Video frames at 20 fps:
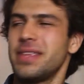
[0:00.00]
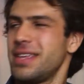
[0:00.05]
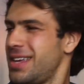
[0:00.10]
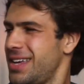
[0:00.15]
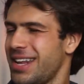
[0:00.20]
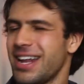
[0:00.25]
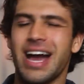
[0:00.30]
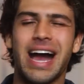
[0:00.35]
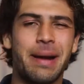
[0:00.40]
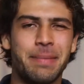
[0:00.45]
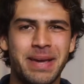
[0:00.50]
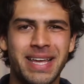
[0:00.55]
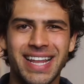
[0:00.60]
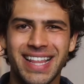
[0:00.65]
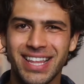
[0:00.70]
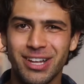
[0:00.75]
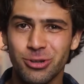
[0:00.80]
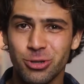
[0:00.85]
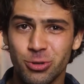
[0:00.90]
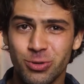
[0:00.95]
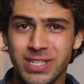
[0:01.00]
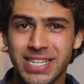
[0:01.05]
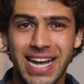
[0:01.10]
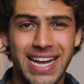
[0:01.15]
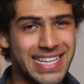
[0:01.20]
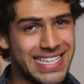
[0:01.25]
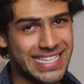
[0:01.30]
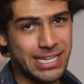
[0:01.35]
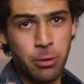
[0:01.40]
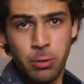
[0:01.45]
I'm getting a little too
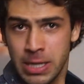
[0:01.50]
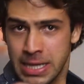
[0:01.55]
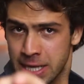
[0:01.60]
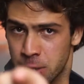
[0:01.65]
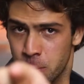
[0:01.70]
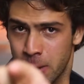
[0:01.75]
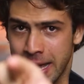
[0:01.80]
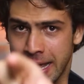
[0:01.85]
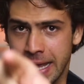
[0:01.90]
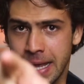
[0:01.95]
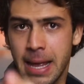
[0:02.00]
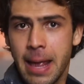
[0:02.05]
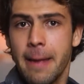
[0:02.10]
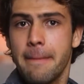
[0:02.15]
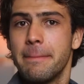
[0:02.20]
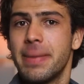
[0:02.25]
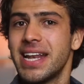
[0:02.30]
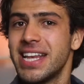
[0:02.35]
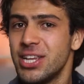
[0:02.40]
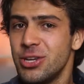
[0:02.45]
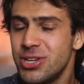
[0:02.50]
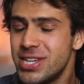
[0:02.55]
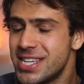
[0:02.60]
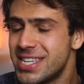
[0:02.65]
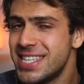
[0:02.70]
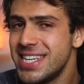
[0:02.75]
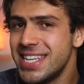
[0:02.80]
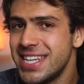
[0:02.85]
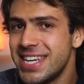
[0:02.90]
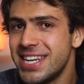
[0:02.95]
sciencey, don't click away, but you
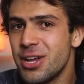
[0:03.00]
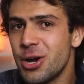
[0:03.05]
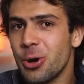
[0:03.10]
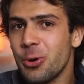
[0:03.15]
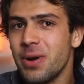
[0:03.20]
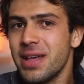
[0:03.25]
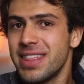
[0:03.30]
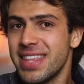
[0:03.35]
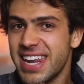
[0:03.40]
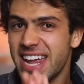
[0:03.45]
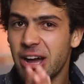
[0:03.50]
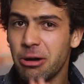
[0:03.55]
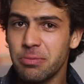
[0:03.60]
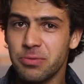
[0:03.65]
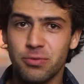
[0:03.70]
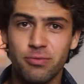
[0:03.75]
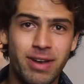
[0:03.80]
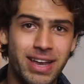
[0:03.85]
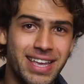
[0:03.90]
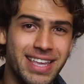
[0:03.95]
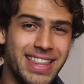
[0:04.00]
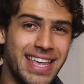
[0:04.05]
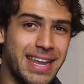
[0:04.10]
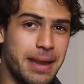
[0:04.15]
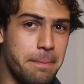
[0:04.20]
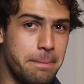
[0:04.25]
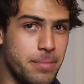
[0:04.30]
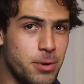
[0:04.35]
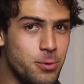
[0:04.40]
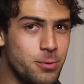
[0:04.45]
just need to know that it helps
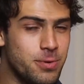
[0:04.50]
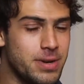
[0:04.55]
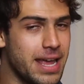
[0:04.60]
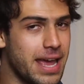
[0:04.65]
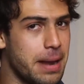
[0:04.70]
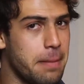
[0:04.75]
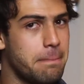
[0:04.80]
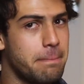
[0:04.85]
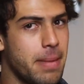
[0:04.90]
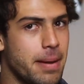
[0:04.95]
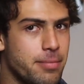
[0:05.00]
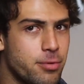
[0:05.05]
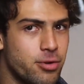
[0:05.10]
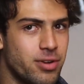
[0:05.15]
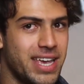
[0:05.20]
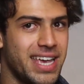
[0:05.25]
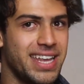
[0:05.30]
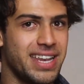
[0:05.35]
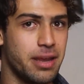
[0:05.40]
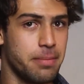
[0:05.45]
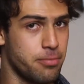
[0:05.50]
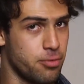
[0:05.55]
regulate mood and memory in your